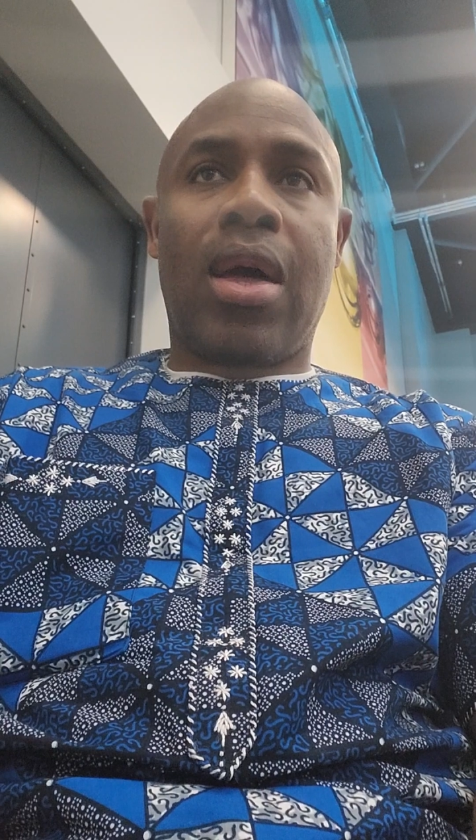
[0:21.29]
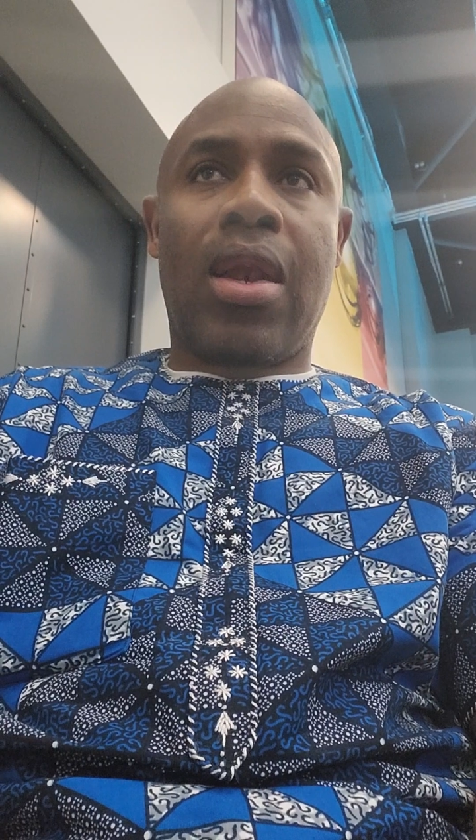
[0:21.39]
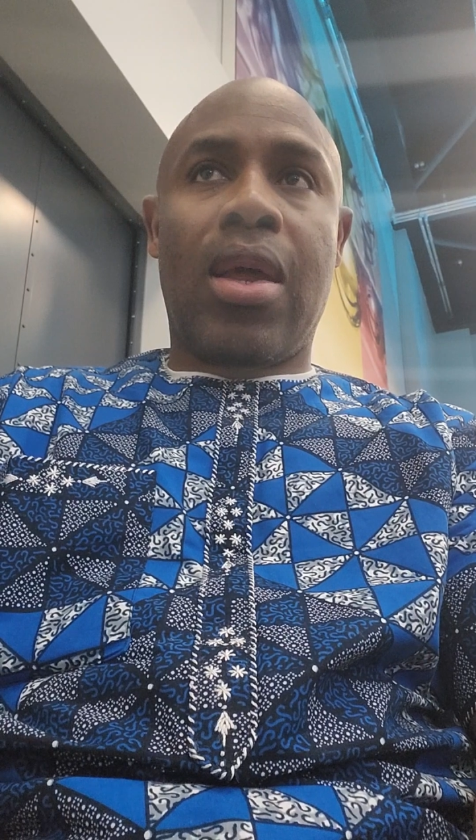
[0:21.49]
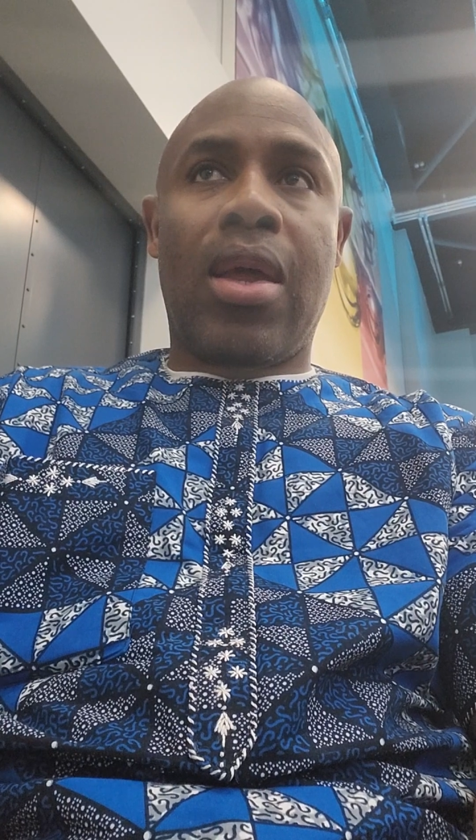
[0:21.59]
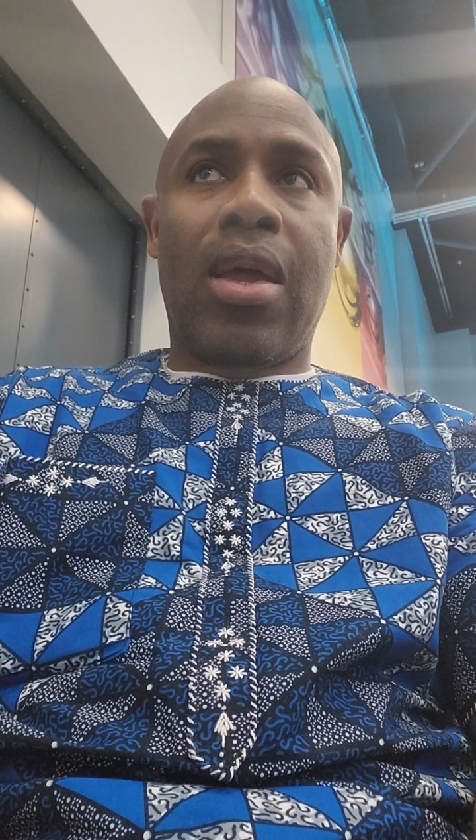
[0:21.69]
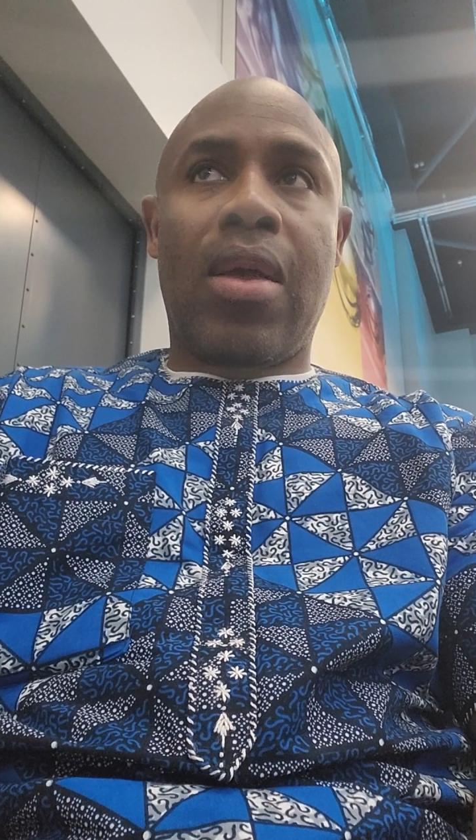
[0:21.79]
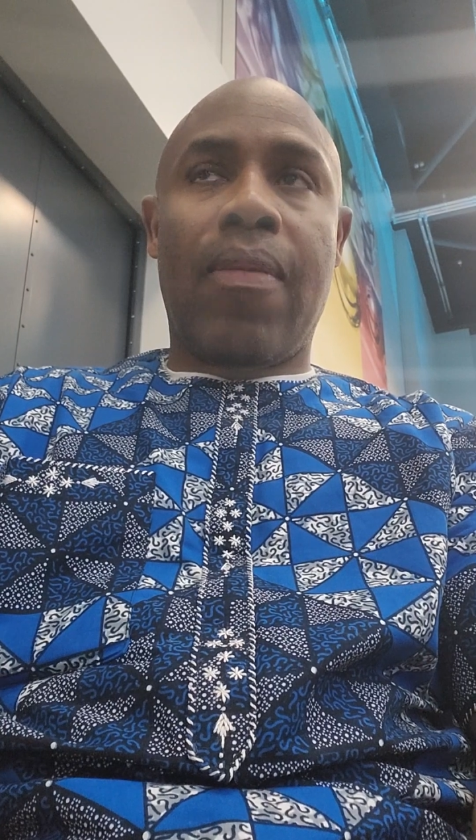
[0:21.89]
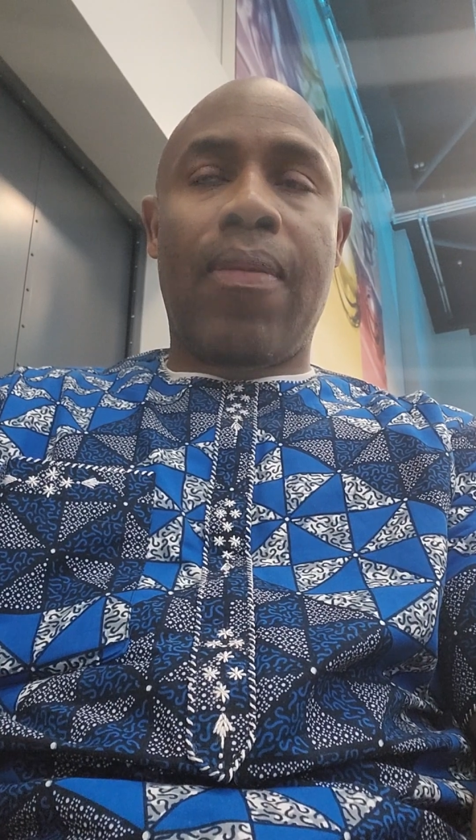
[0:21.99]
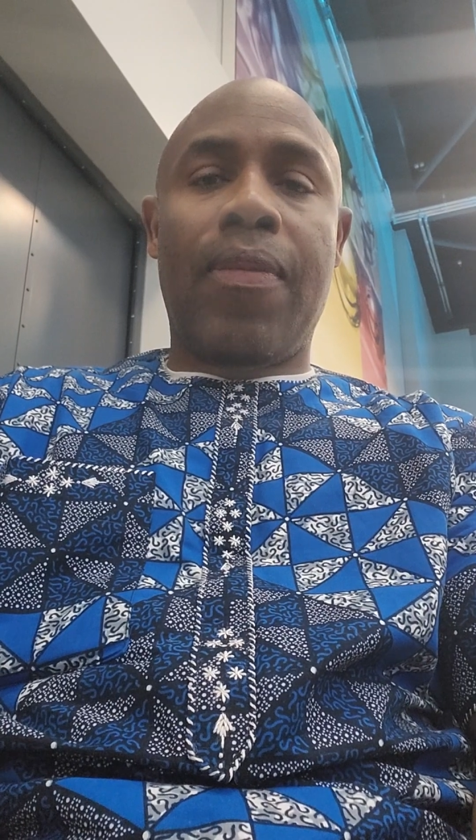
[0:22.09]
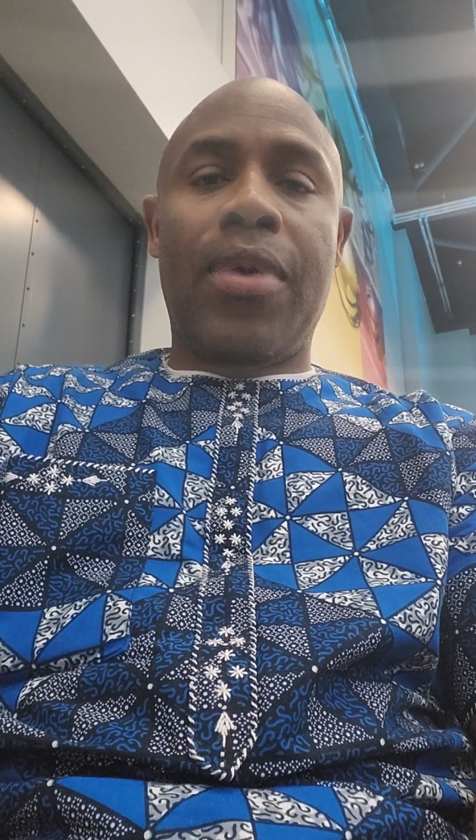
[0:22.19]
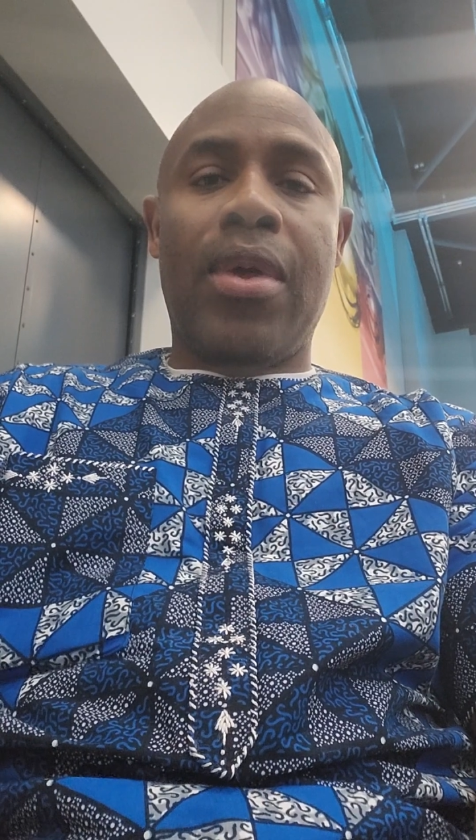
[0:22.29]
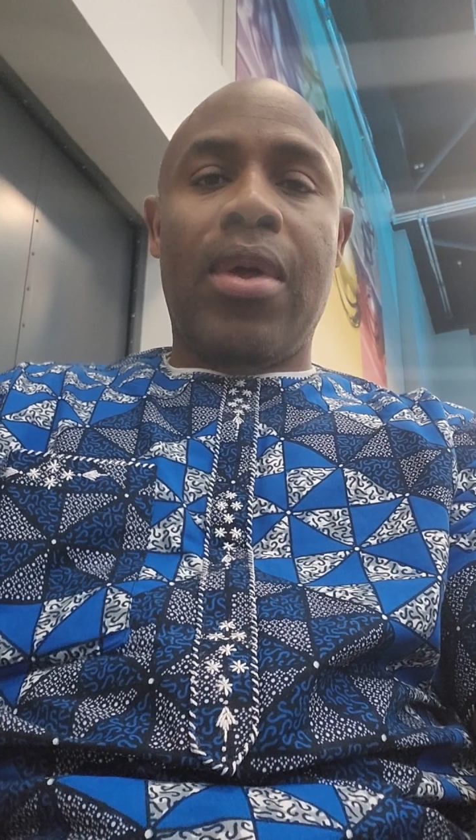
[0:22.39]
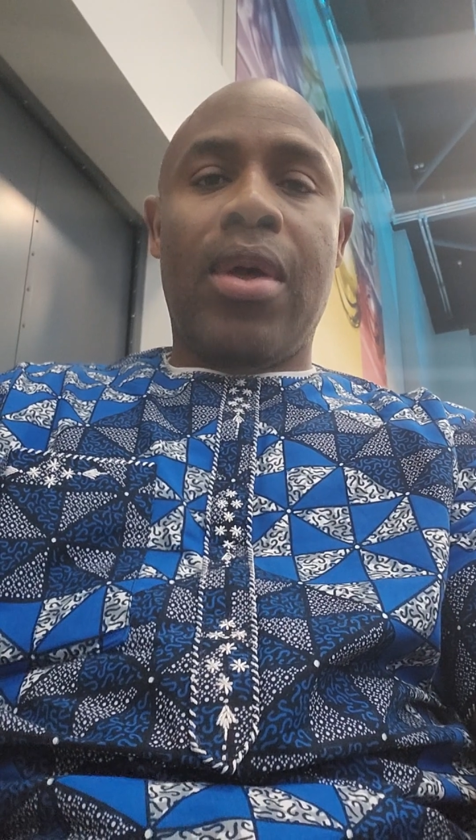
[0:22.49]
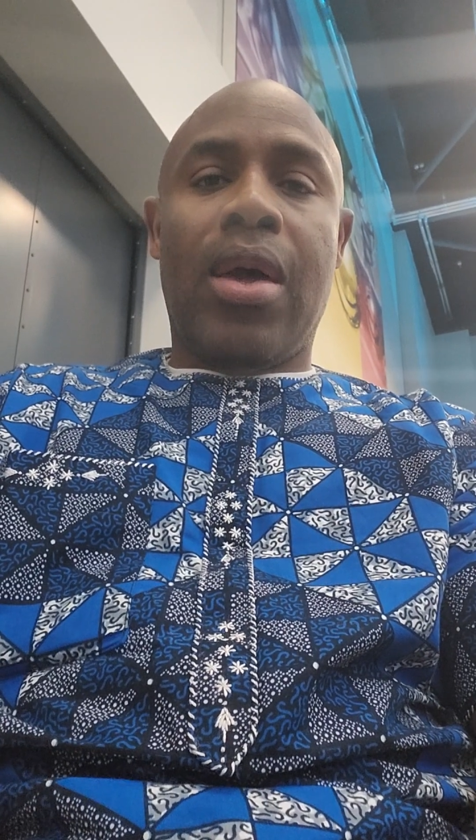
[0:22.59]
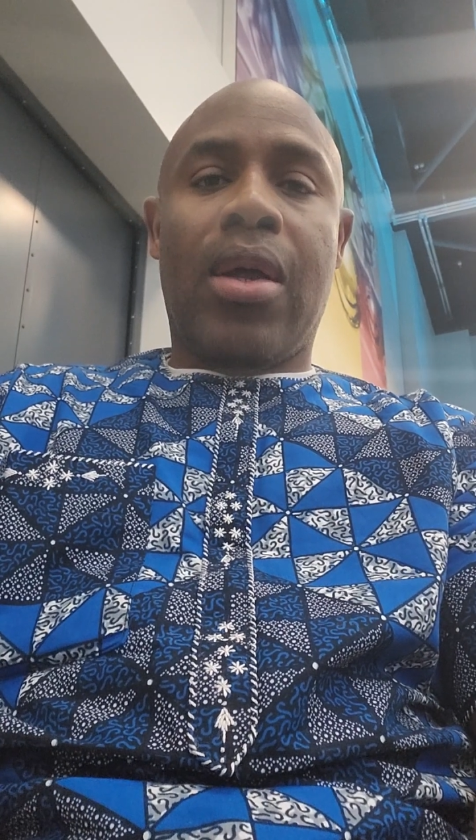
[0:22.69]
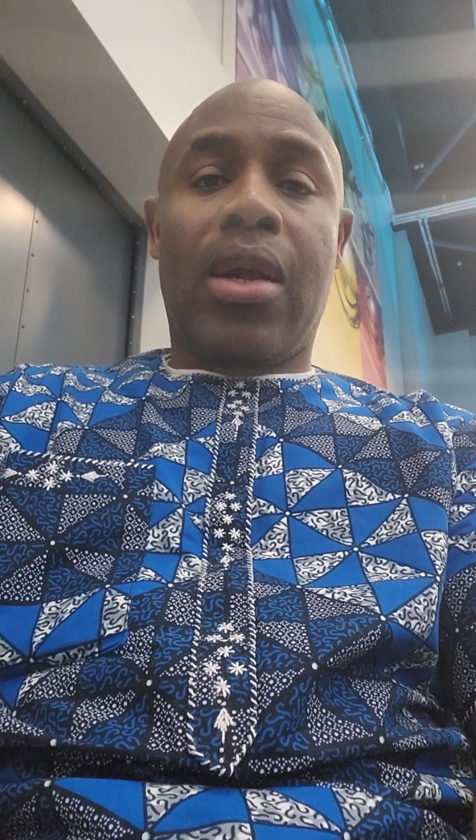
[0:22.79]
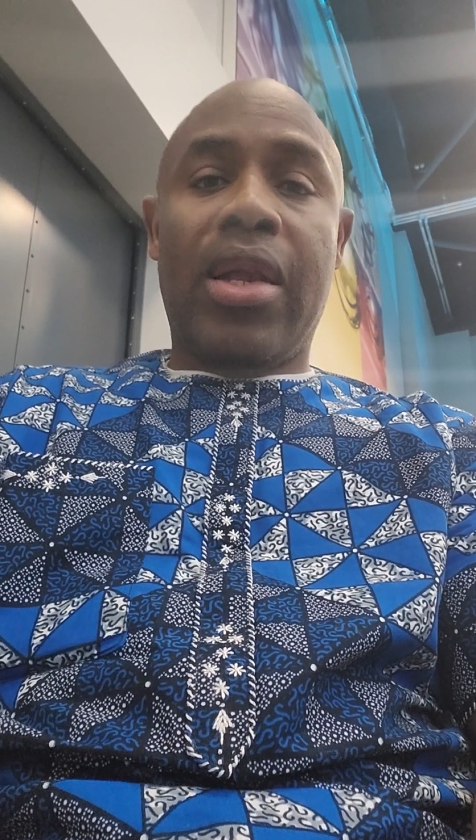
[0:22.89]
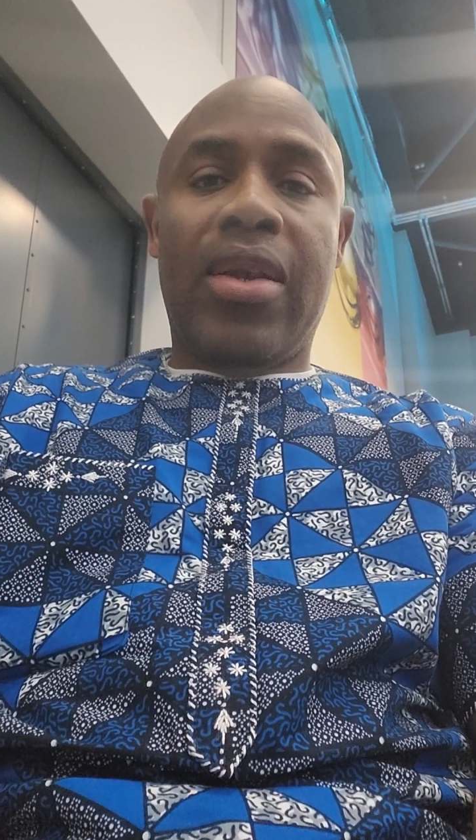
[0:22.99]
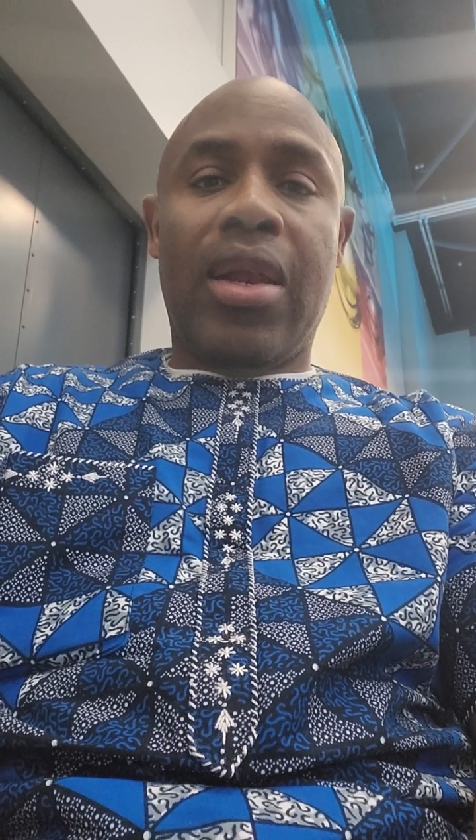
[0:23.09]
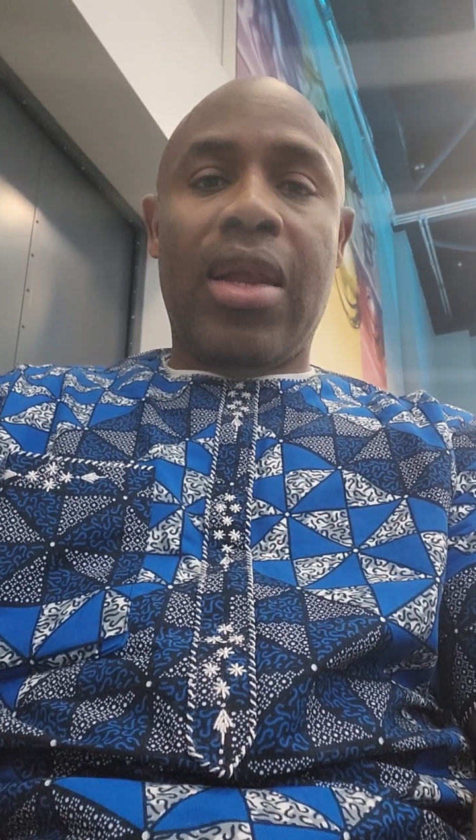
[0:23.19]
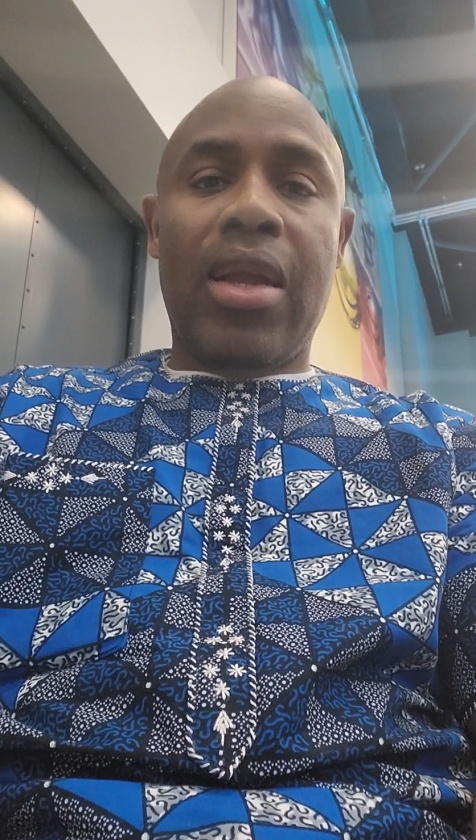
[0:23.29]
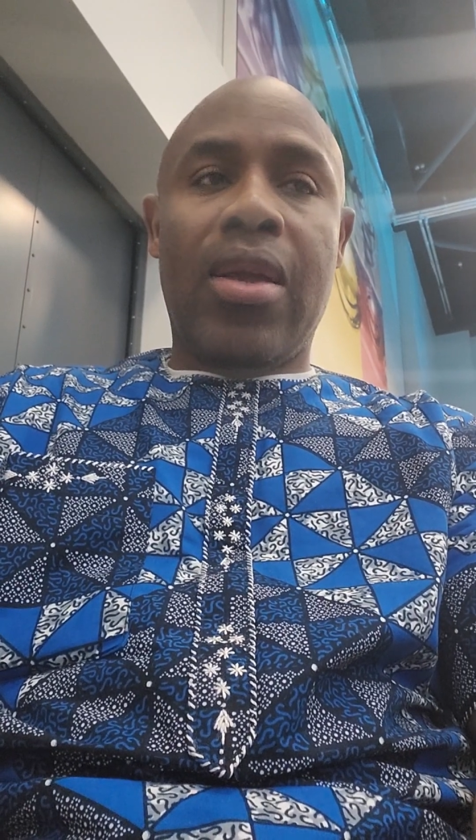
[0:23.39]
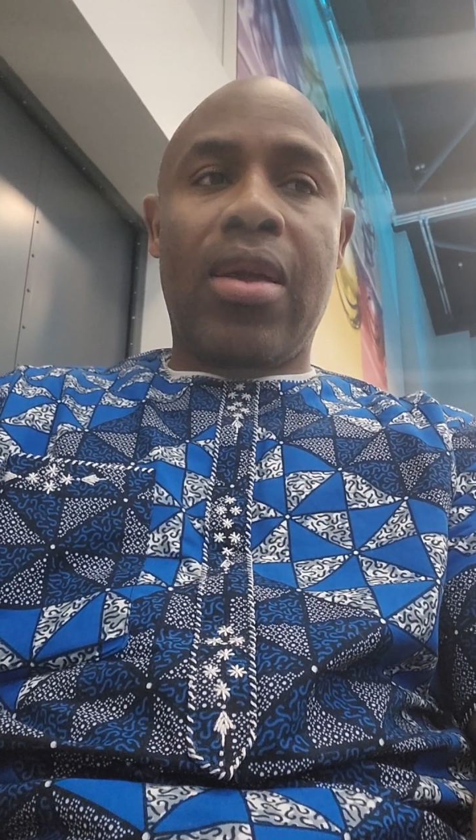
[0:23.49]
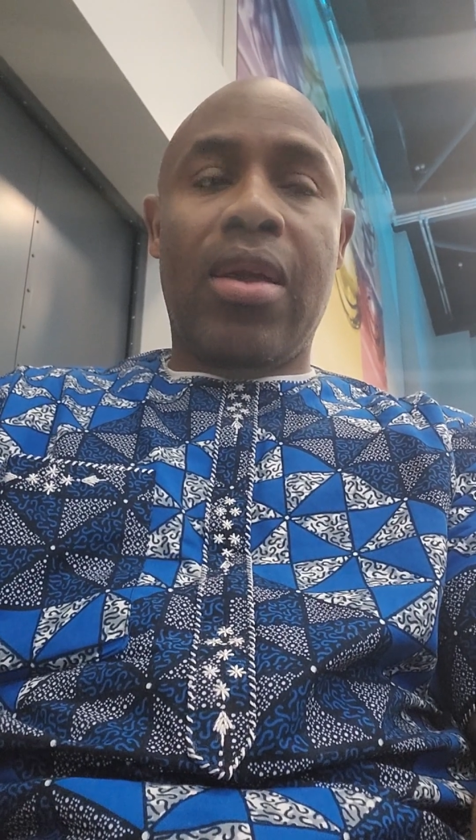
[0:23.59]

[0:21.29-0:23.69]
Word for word: and uh, uh, click the link,